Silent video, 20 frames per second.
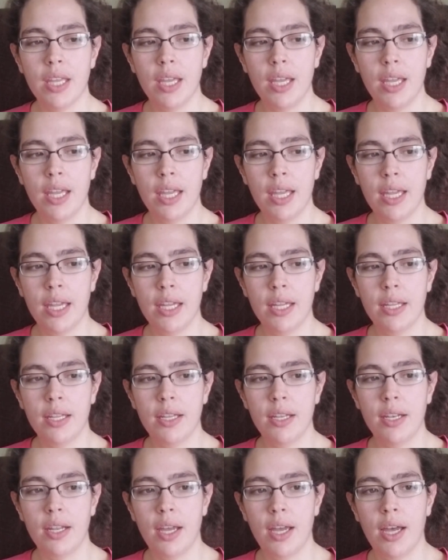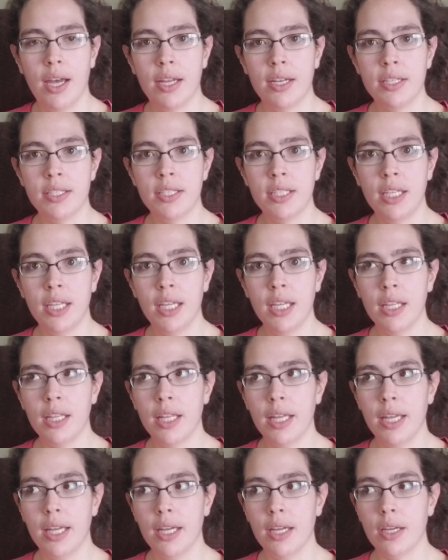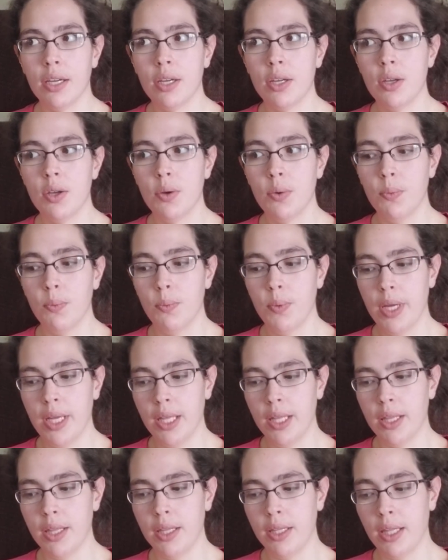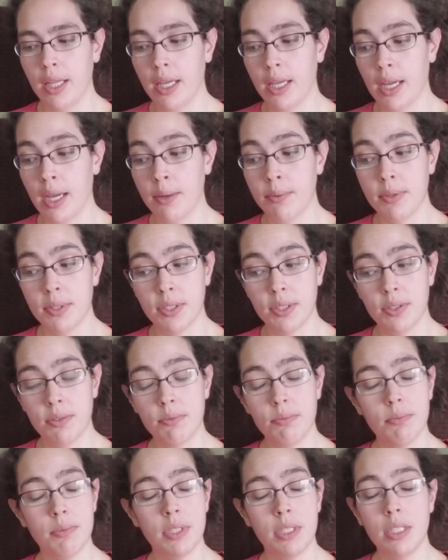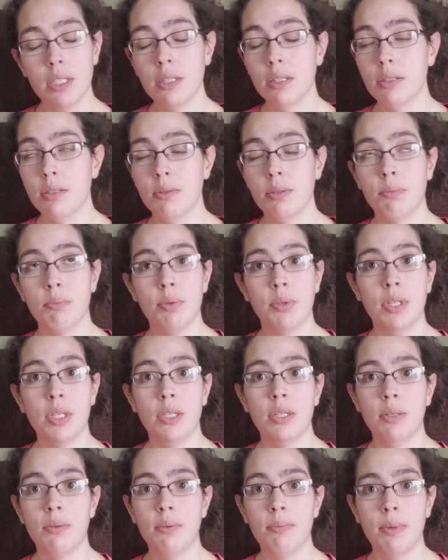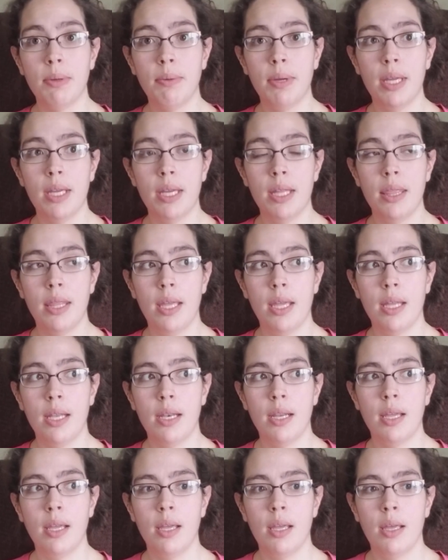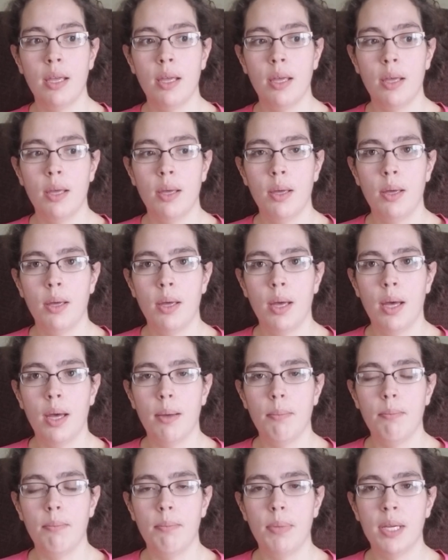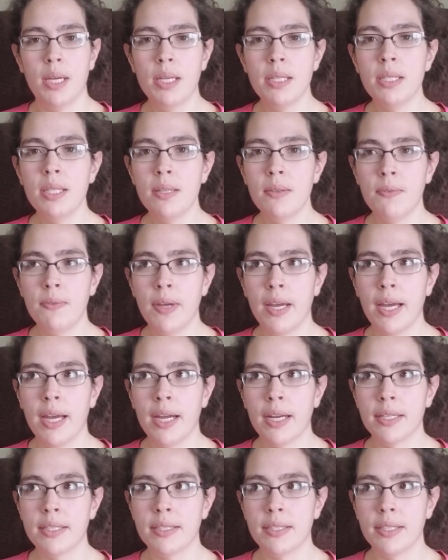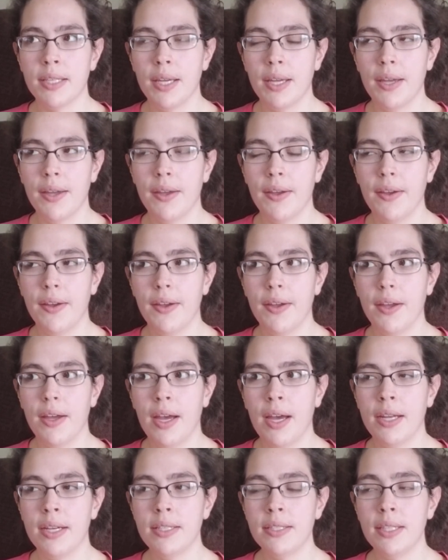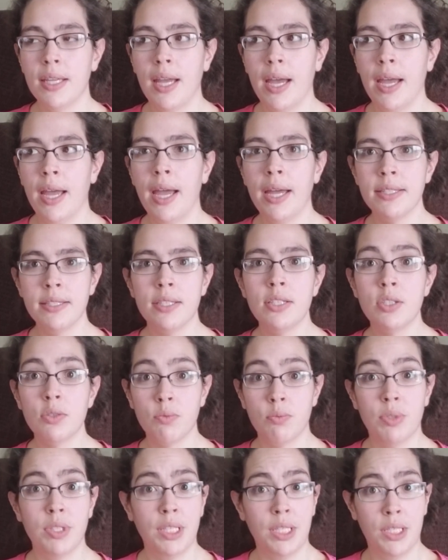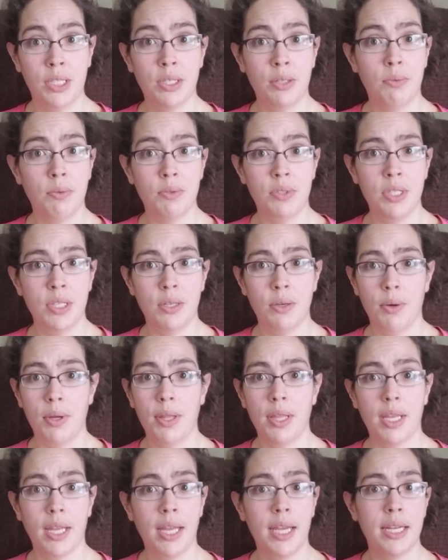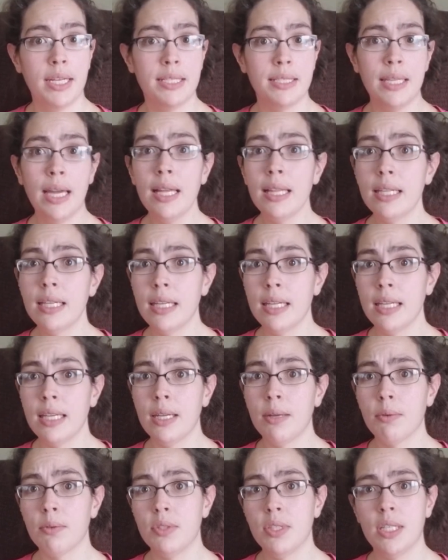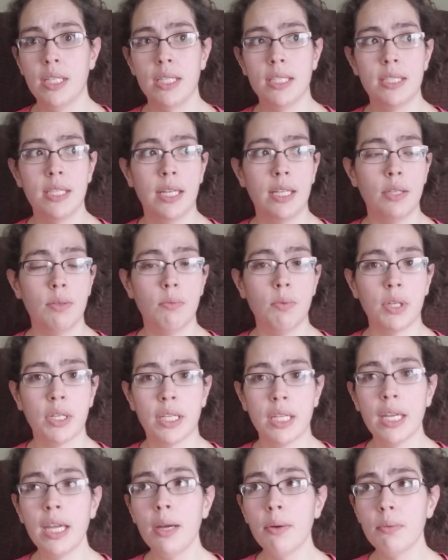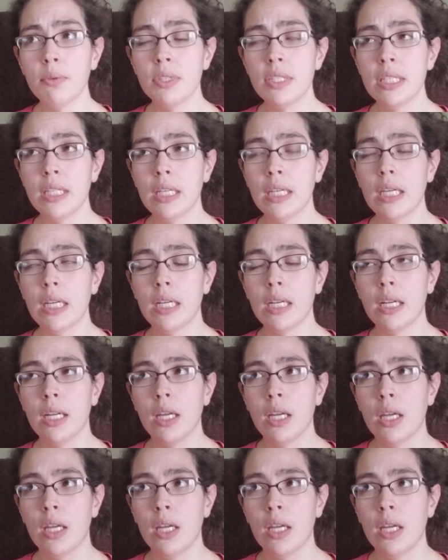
And honestly, weight, and I was still doing pretty good with my weight. And then because of the fact, honestly, I had such a really good routine going. I had a solid eating routine, solid working out routine.